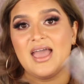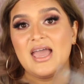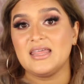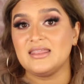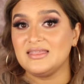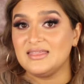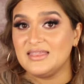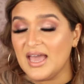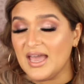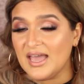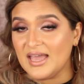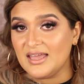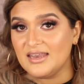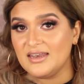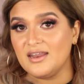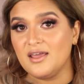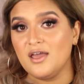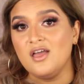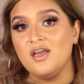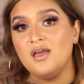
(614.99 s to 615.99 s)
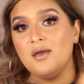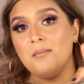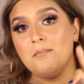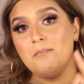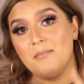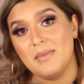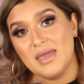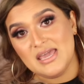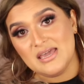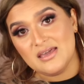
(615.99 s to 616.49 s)
And then
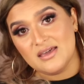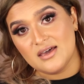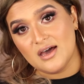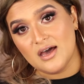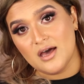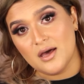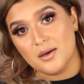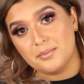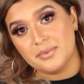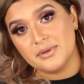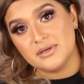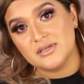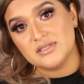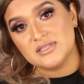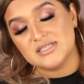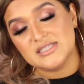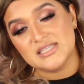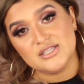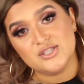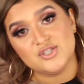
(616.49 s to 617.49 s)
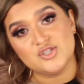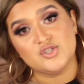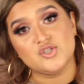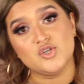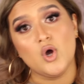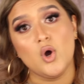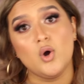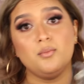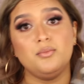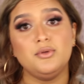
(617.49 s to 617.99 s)
makeup sits
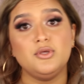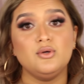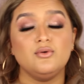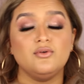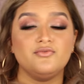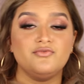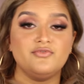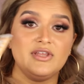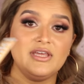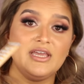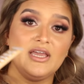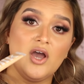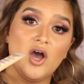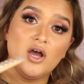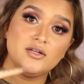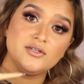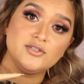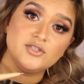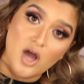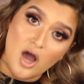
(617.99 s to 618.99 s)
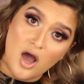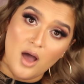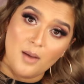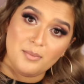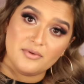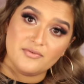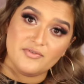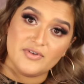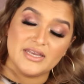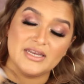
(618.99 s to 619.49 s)
so beautifully on
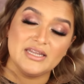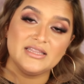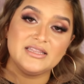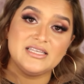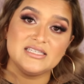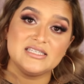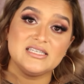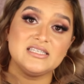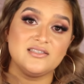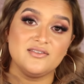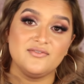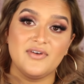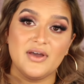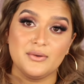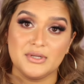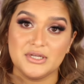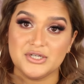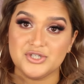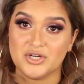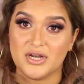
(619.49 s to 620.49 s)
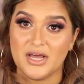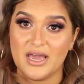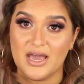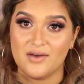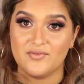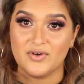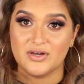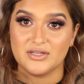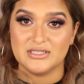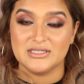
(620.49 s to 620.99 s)
top of it. This is the foundation I
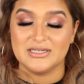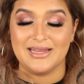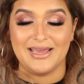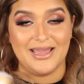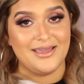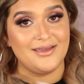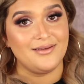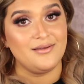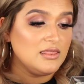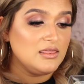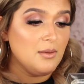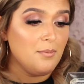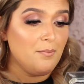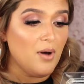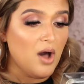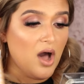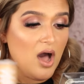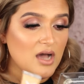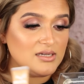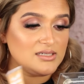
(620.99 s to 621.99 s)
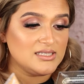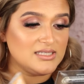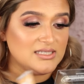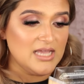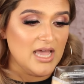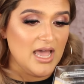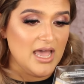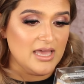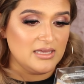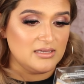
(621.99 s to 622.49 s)
have on today. The box
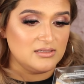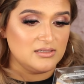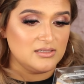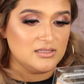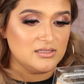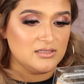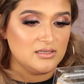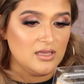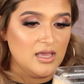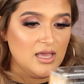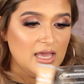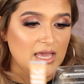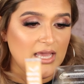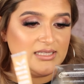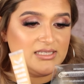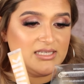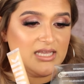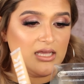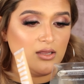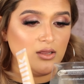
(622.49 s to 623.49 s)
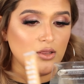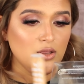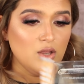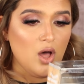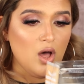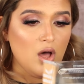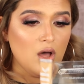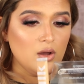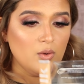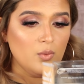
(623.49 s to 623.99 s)
says it's a
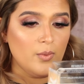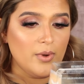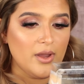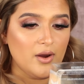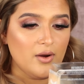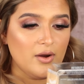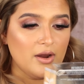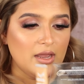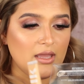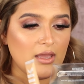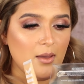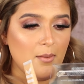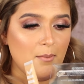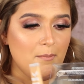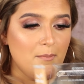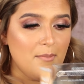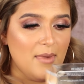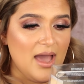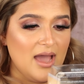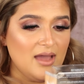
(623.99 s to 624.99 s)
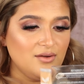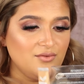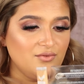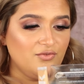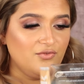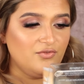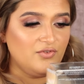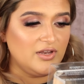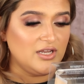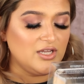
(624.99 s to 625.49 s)
long wearing matte
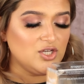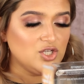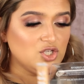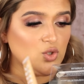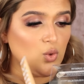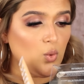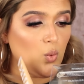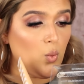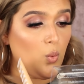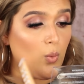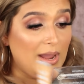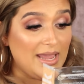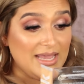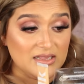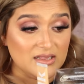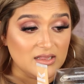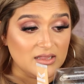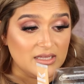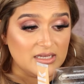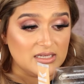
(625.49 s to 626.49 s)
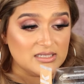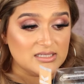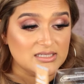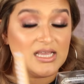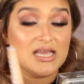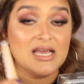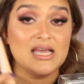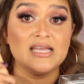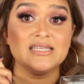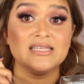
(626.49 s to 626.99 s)
finish weightless
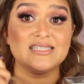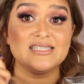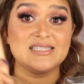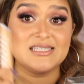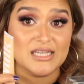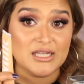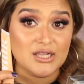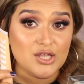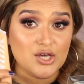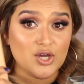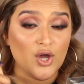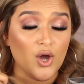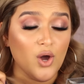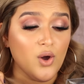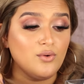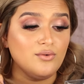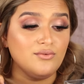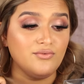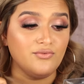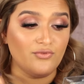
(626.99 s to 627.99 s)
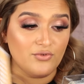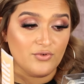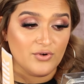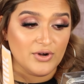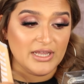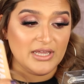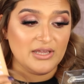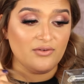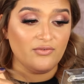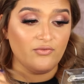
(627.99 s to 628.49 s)

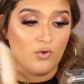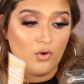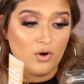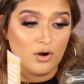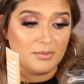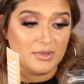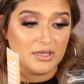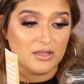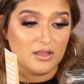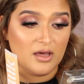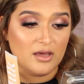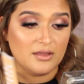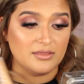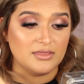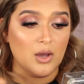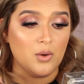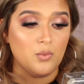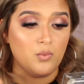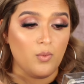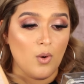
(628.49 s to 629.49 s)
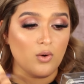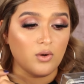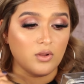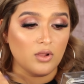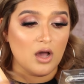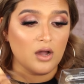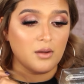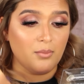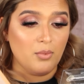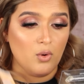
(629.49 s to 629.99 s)
silicone-free formula that won't
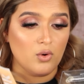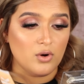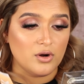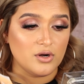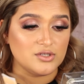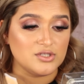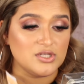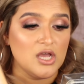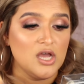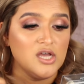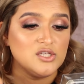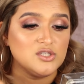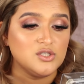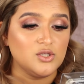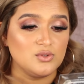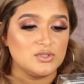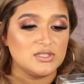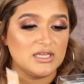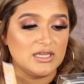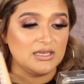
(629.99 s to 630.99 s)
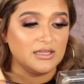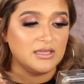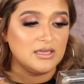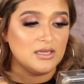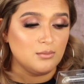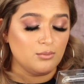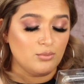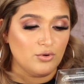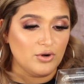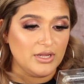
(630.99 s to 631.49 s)
clog pores so skin
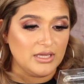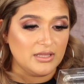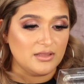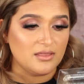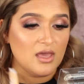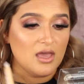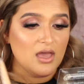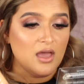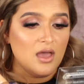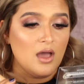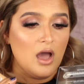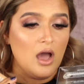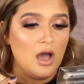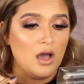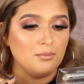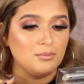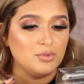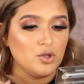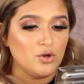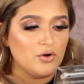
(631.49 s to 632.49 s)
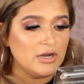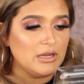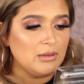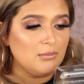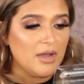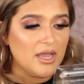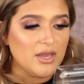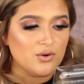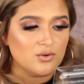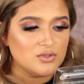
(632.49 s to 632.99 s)
can breathe. Um, blurring
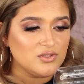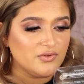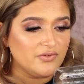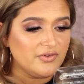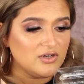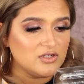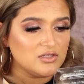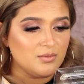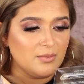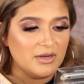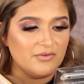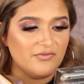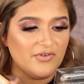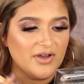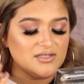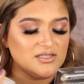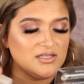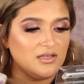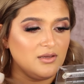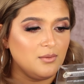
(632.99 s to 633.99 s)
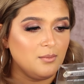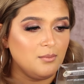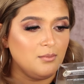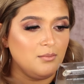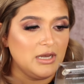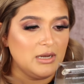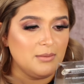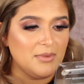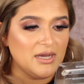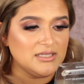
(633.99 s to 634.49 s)
microspheres minimize the,
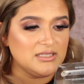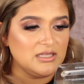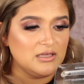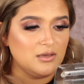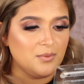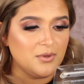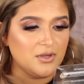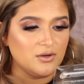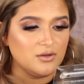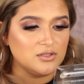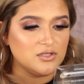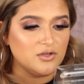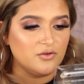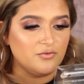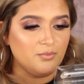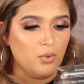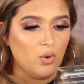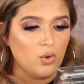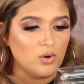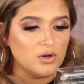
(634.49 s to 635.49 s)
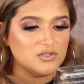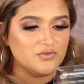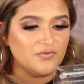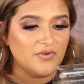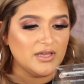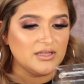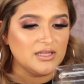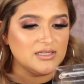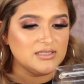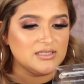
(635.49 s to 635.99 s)
minimize the appearance of pores,
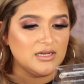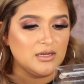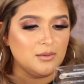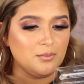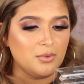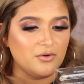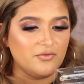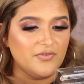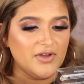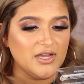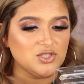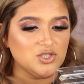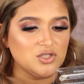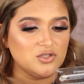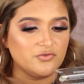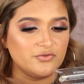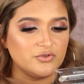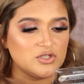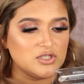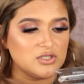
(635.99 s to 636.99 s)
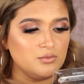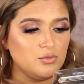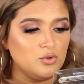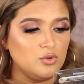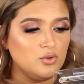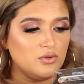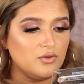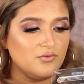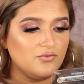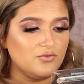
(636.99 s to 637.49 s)
fine lines, and imperfections for
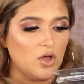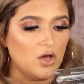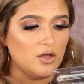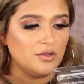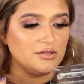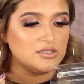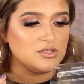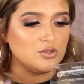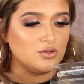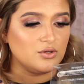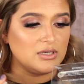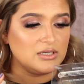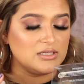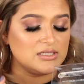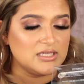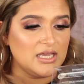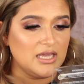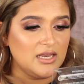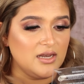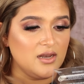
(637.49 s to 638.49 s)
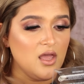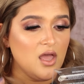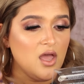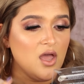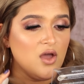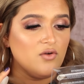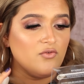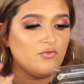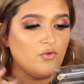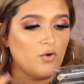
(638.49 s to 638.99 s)
smooth, flawless looking skin.
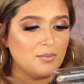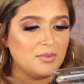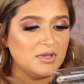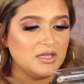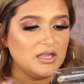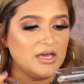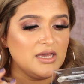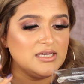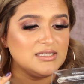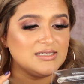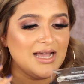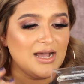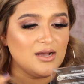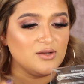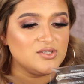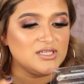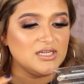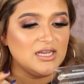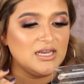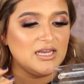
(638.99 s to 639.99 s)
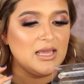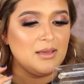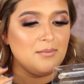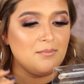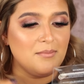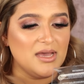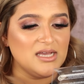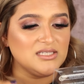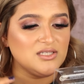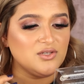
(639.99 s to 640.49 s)
Formula is housed in a
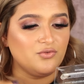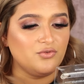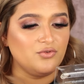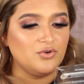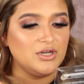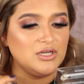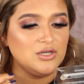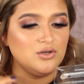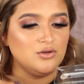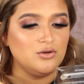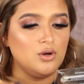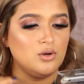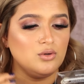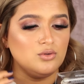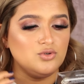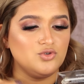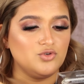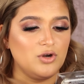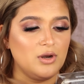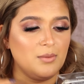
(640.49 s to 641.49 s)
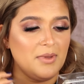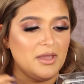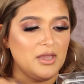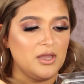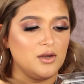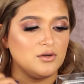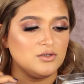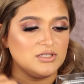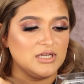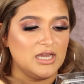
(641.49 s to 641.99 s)
mess-free, no-drip,
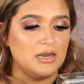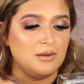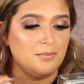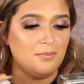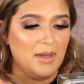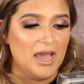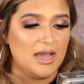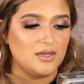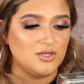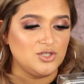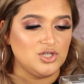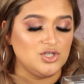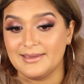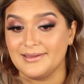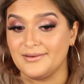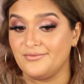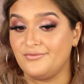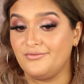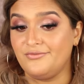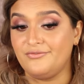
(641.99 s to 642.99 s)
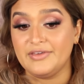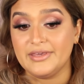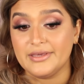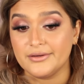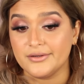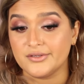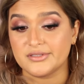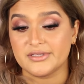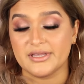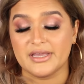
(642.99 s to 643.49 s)
airtight packaging. It
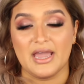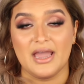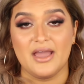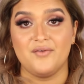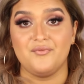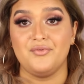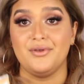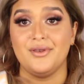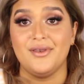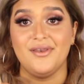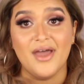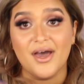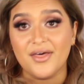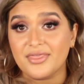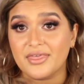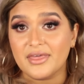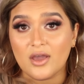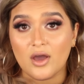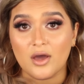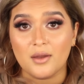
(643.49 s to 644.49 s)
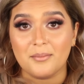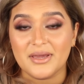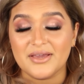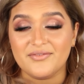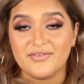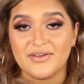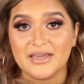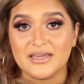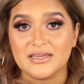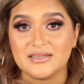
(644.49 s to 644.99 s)
feels like I have nothing on my
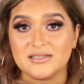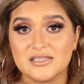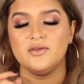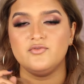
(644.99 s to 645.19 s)
face.